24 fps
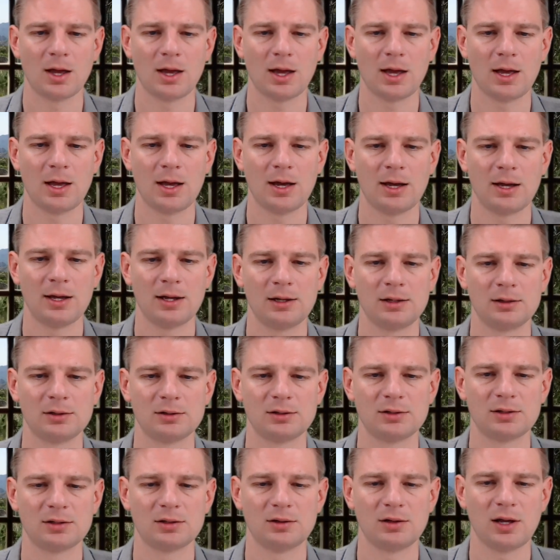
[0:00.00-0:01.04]
And
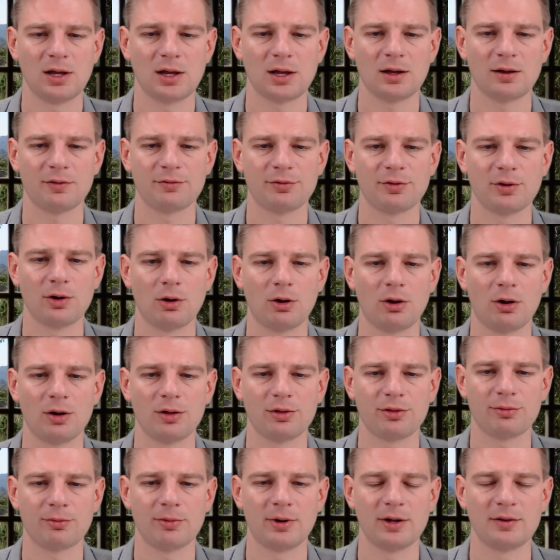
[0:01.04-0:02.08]
they have the
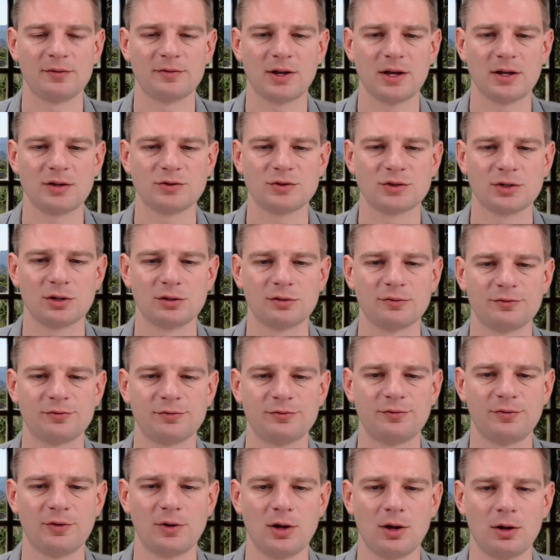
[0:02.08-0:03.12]
authorization
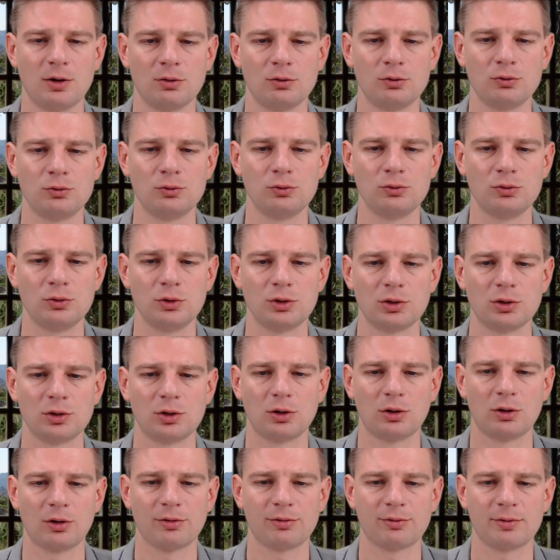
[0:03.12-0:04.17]
flow,
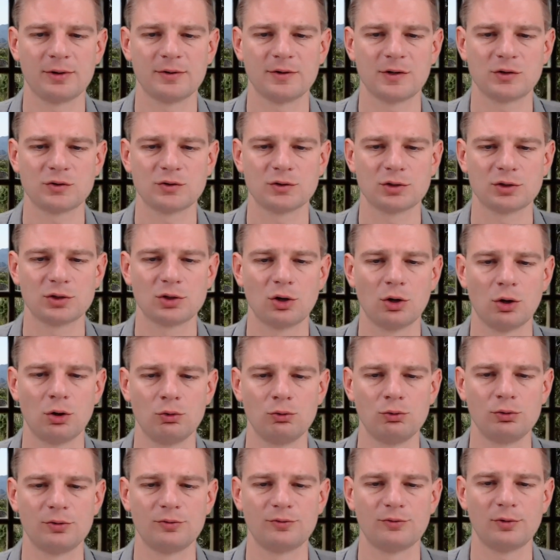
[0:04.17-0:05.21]
authorization
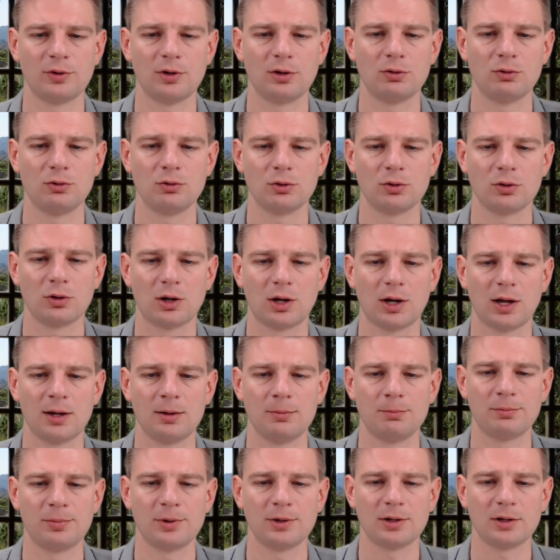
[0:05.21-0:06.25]
code flow,
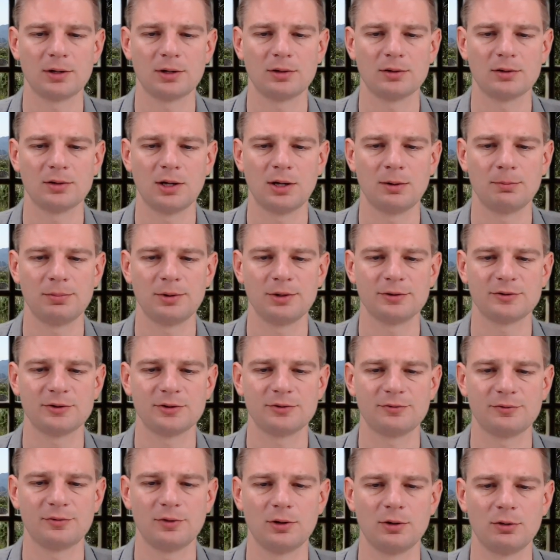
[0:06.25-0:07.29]
implicit
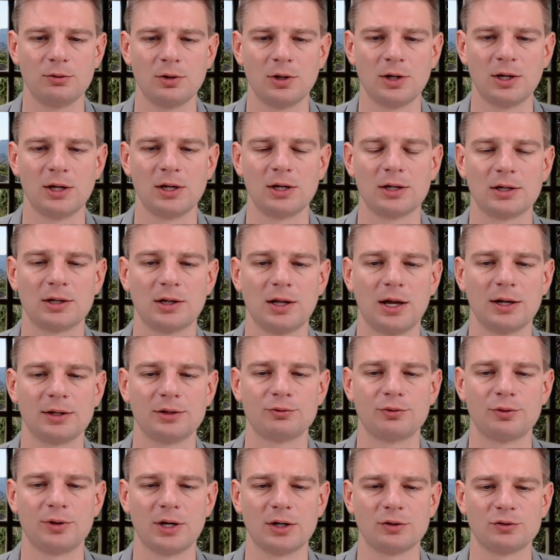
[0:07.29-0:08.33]
flow, client
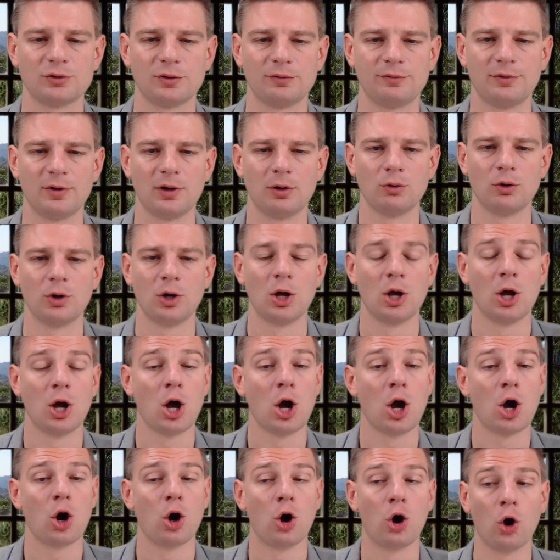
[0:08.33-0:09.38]
credential flow.
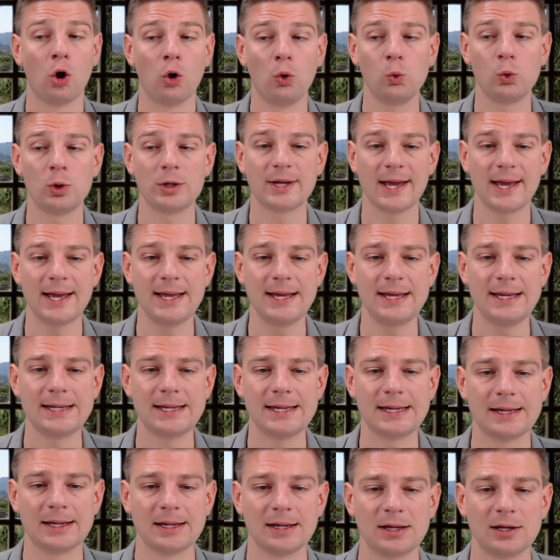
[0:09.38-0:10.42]

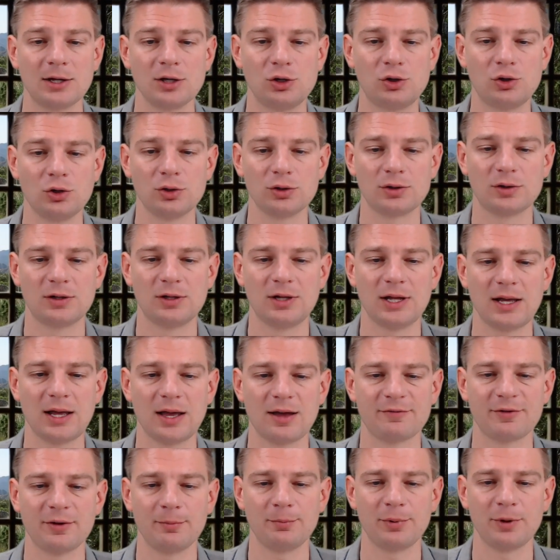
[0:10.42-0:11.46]
Okay, good. They
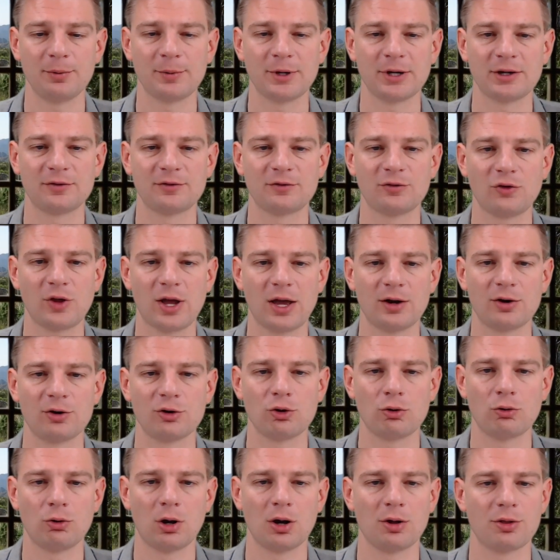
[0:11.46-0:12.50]
have implemented standard
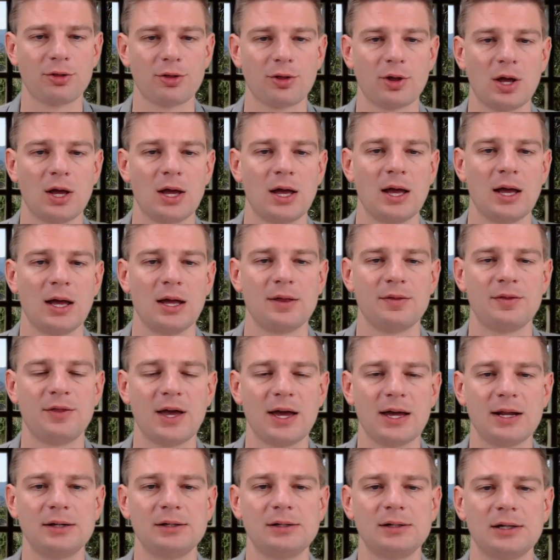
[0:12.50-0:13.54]
OAuth.
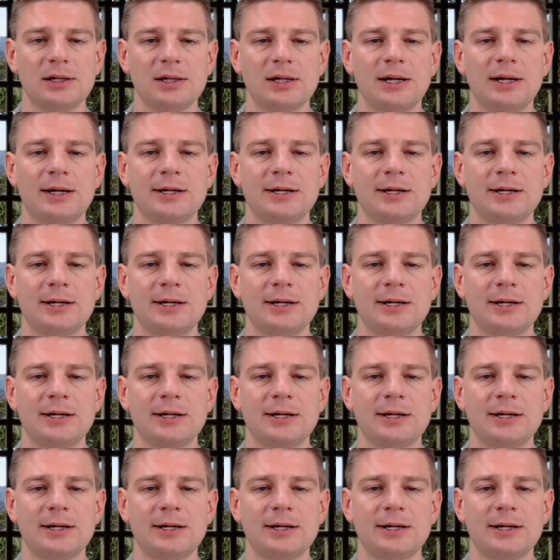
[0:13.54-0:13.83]
Then